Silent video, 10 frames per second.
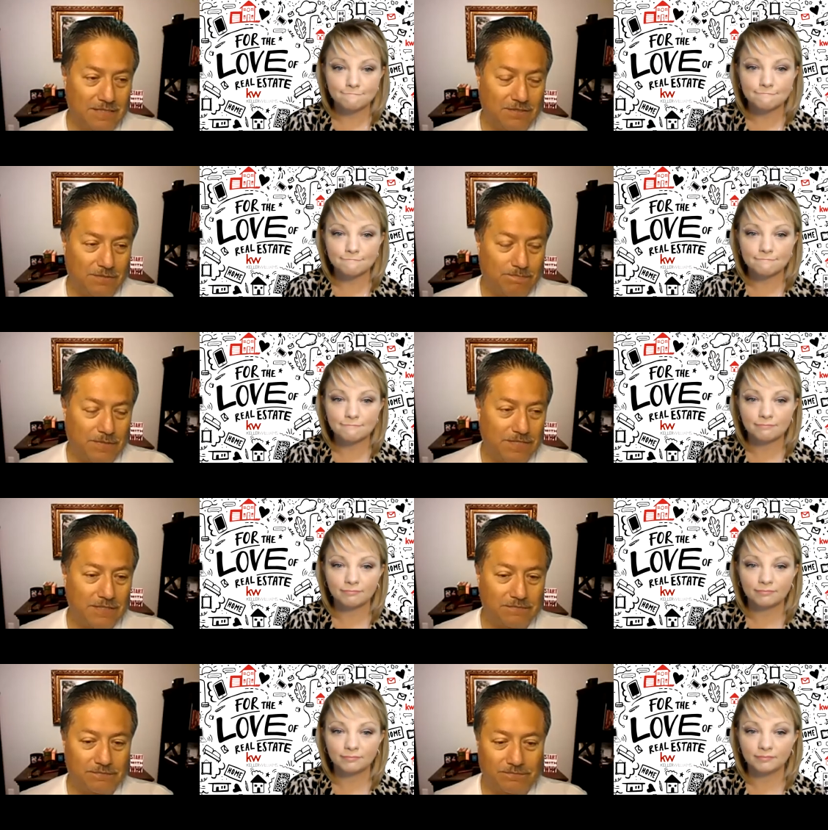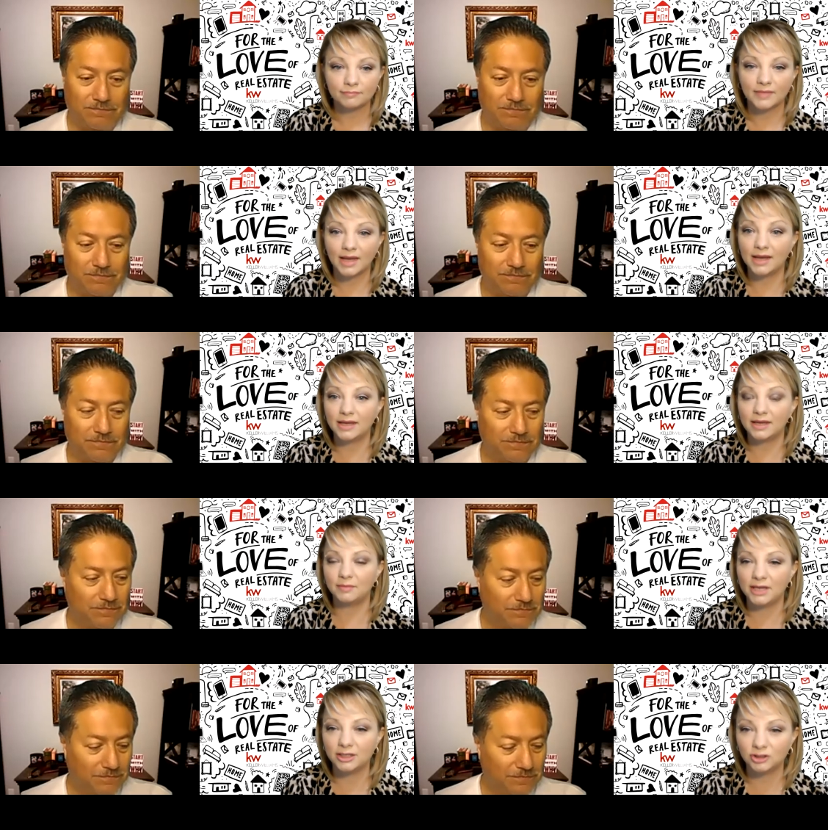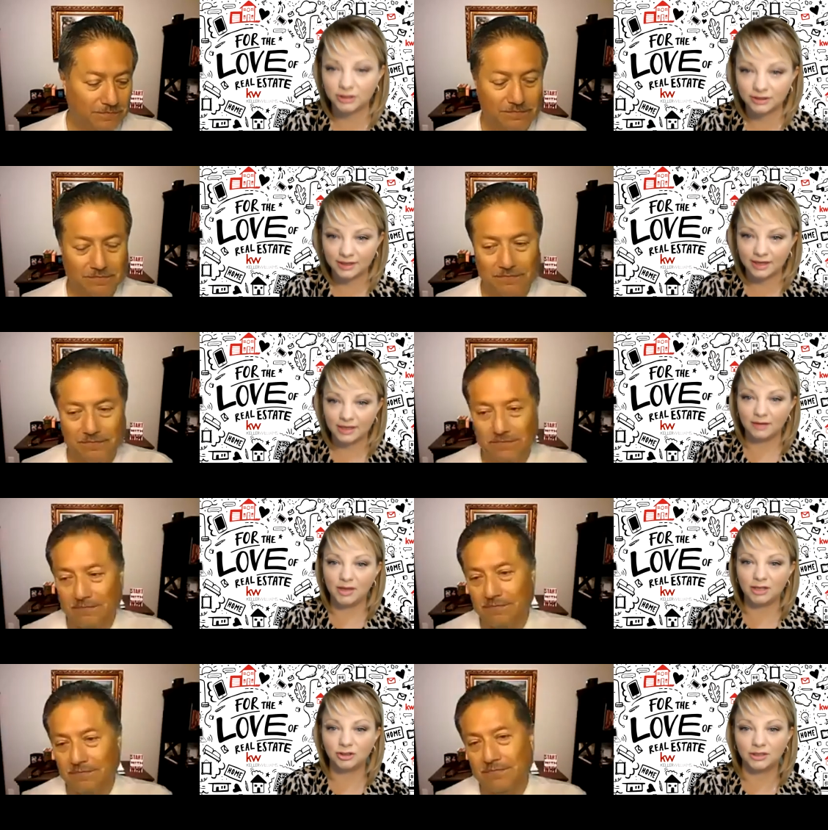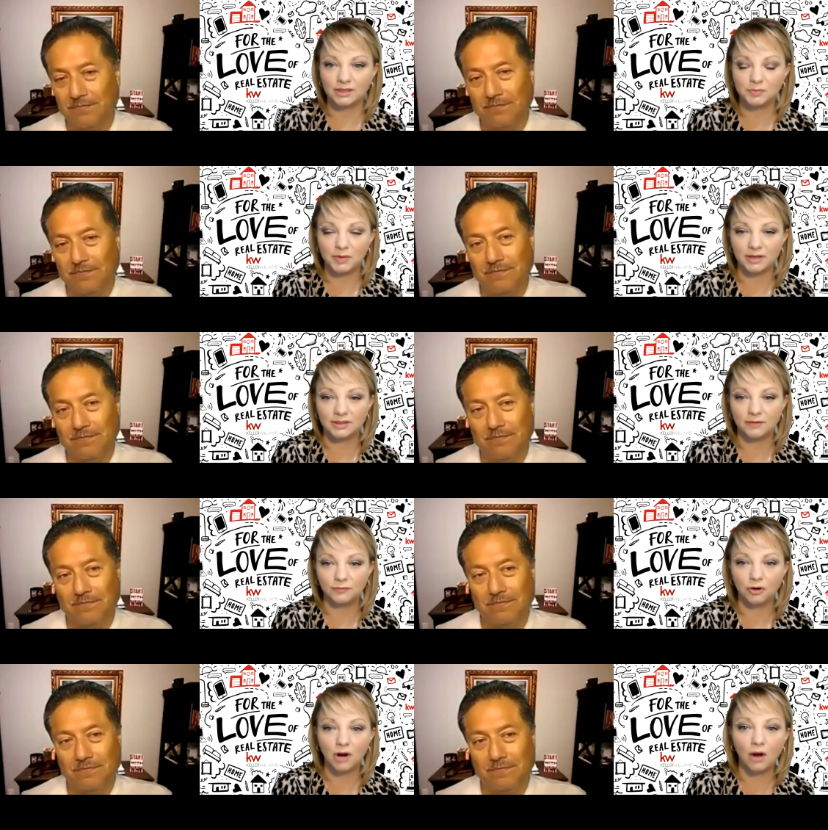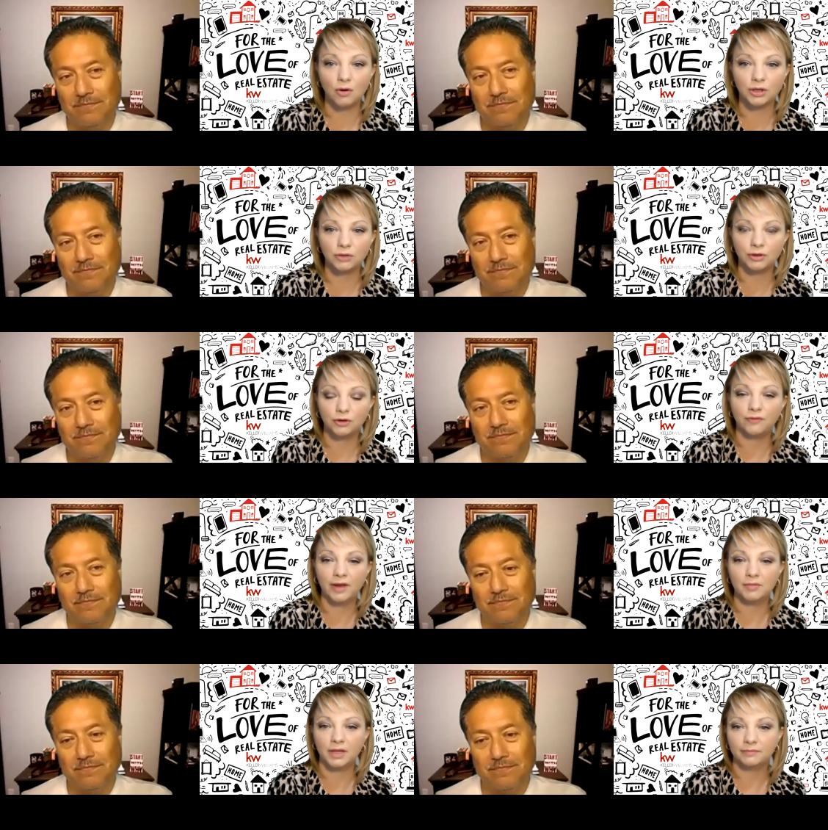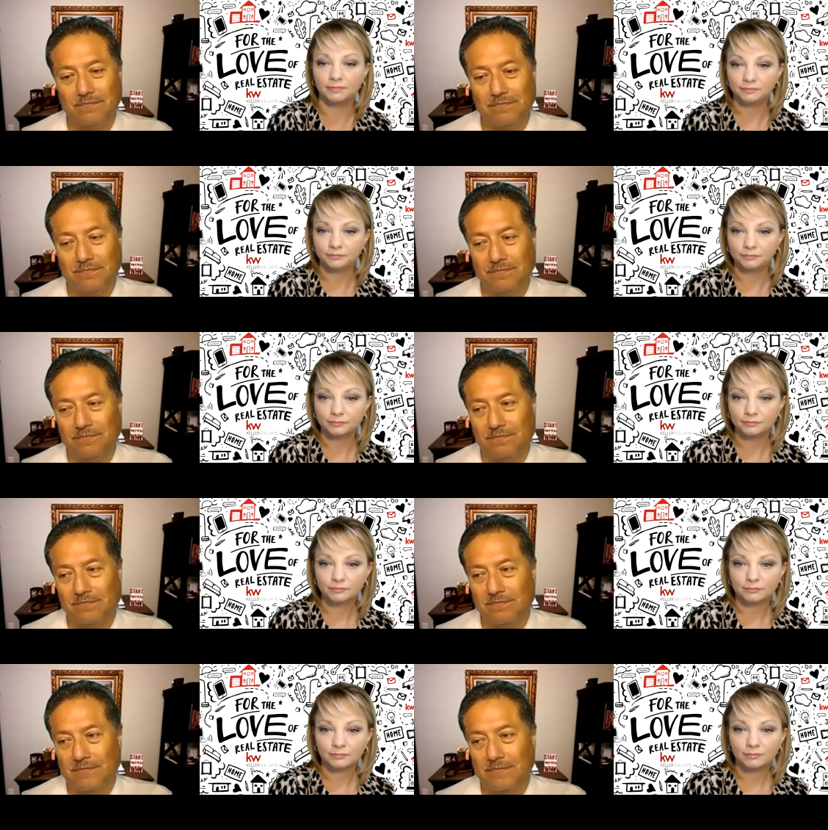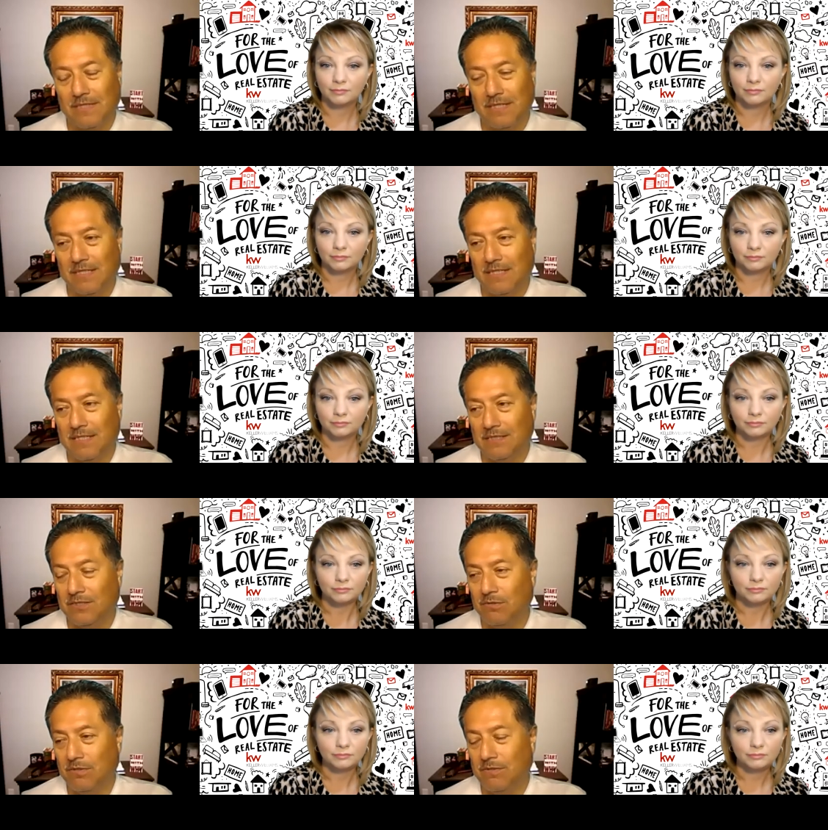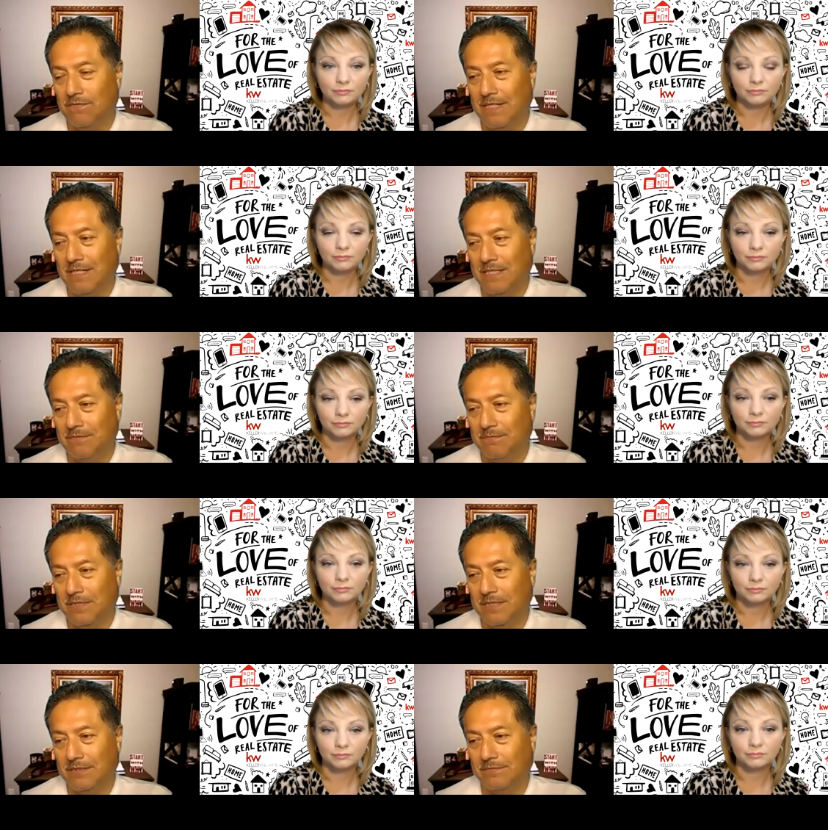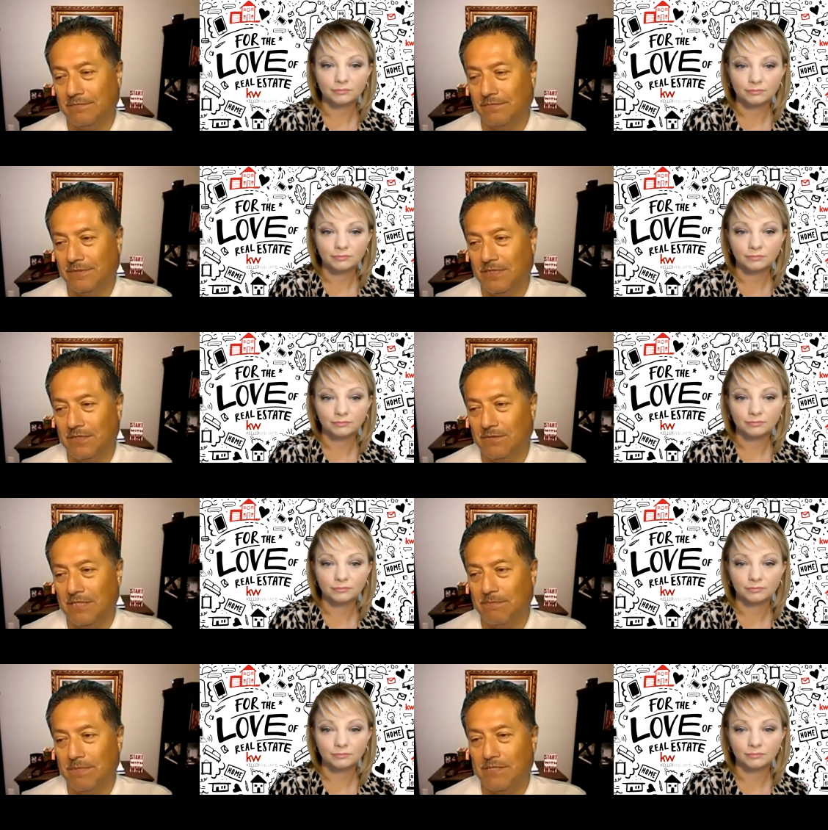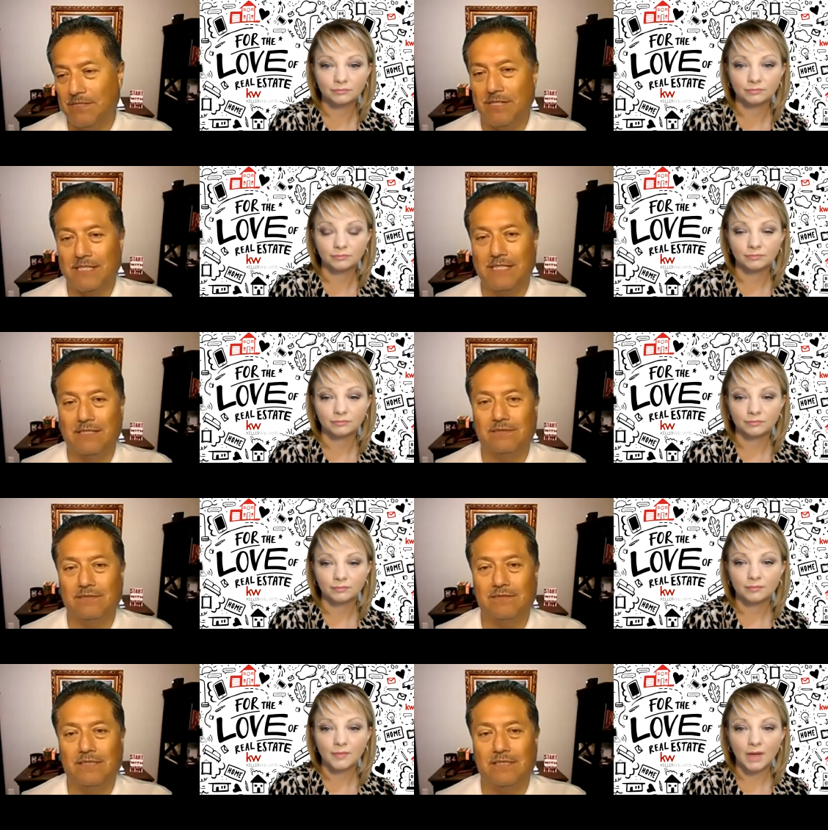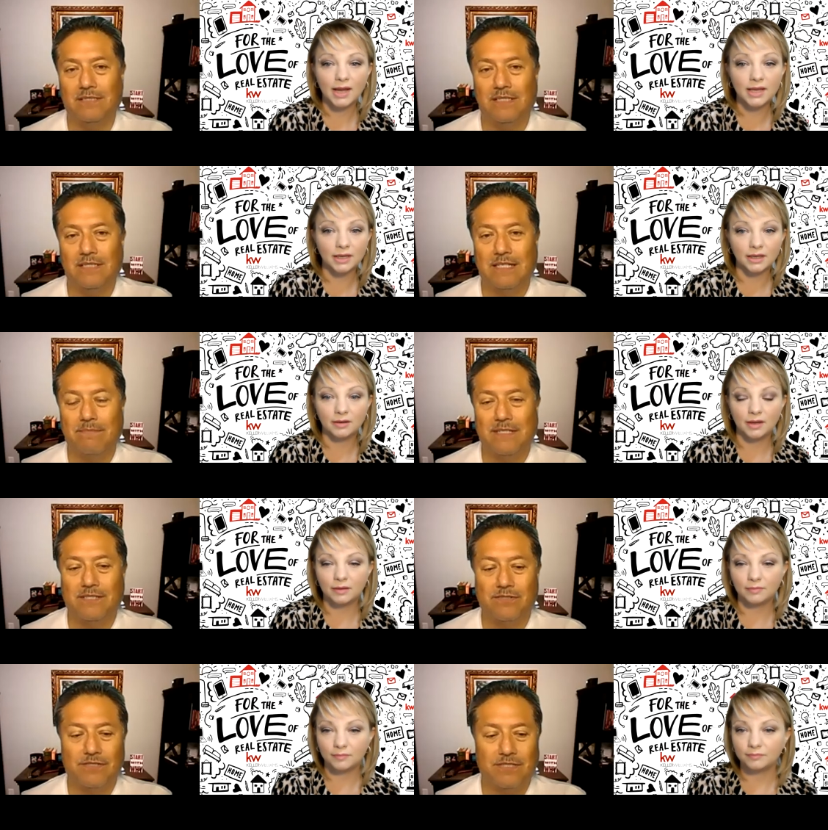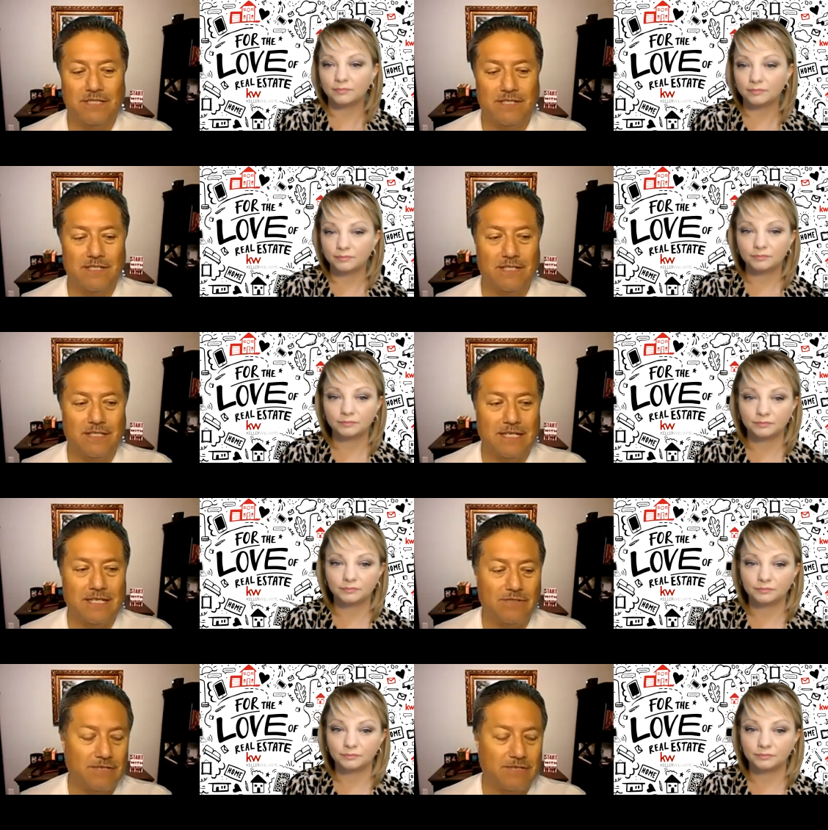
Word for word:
Speaker 1: just busy.
Speaker 2: I can imagine. I can imagine. It's been a tough year. How are you and your family?
Speaker 1: Uh, doing fine, but you know, really busy right now. I and get I'm it. not interested in selling a house